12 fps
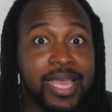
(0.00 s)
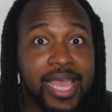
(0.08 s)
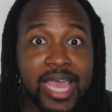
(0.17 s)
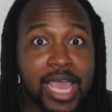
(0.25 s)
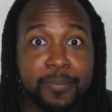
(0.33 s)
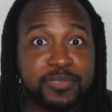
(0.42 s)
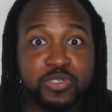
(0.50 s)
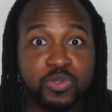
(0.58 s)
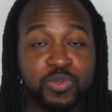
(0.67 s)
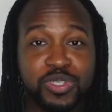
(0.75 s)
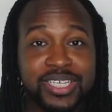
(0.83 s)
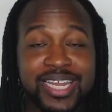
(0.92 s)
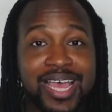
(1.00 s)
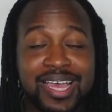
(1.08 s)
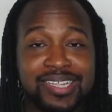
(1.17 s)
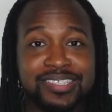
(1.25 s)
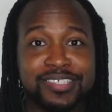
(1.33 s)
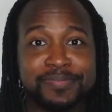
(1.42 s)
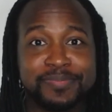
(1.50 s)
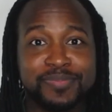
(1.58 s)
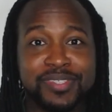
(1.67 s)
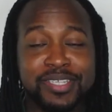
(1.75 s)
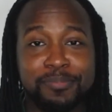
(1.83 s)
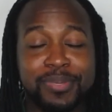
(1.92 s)
Absolutely not.
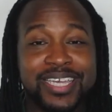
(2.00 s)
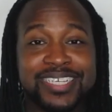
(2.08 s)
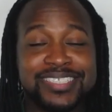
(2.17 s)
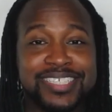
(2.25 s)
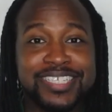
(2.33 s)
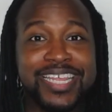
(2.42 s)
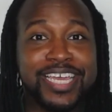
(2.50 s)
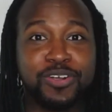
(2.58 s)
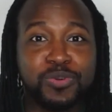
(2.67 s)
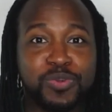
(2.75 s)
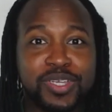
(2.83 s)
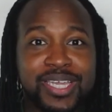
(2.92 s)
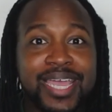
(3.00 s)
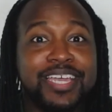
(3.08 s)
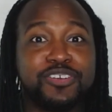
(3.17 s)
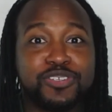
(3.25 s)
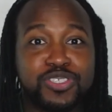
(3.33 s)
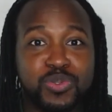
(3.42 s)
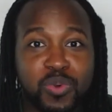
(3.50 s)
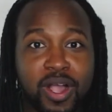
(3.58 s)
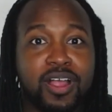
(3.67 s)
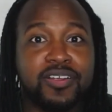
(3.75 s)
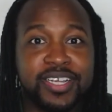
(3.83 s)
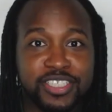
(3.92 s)
Because, see, they don't cater to
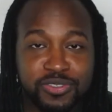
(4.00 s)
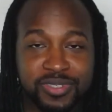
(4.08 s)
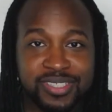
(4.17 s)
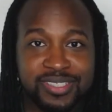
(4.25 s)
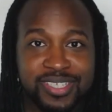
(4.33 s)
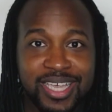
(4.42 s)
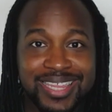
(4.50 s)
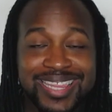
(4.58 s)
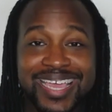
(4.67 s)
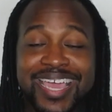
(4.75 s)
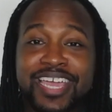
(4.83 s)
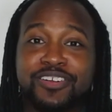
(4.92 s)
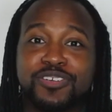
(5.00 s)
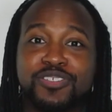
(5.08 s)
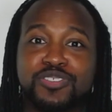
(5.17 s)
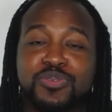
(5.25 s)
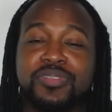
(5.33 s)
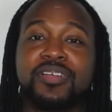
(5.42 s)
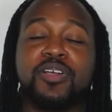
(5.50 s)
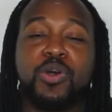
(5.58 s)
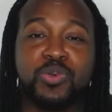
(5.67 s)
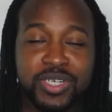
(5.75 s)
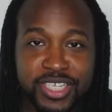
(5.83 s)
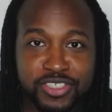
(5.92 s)
our interests. They cater to their
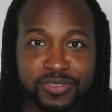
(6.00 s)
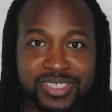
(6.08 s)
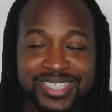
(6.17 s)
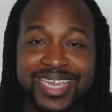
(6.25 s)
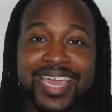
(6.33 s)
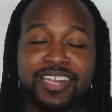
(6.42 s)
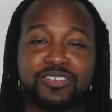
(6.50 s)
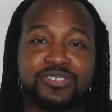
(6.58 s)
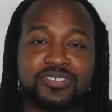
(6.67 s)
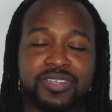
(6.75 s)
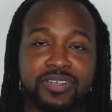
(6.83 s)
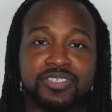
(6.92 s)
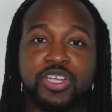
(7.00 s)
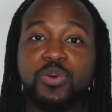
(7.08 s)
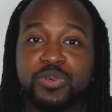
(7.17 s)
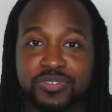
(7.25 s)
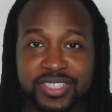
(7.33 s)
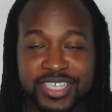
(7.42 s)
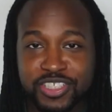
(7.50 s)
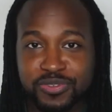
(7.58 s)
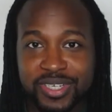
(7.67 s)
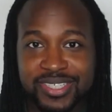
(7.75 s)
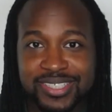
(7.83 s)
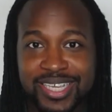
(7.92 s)
own interests. They cater to their donors'
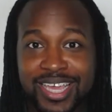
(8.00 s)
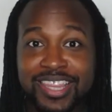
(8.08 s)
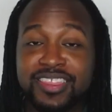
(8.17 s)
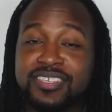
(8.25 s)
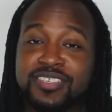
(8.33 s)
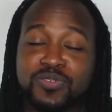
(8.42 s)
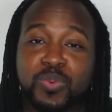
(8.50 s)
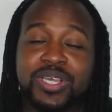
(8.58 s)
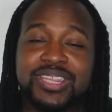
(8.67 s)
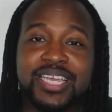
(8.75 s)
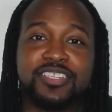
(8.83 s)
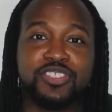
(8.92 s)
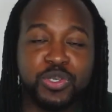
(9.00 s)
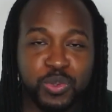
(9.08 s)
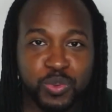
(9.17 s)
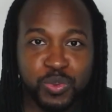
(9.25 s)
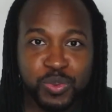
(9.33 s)
interests. This is what they do.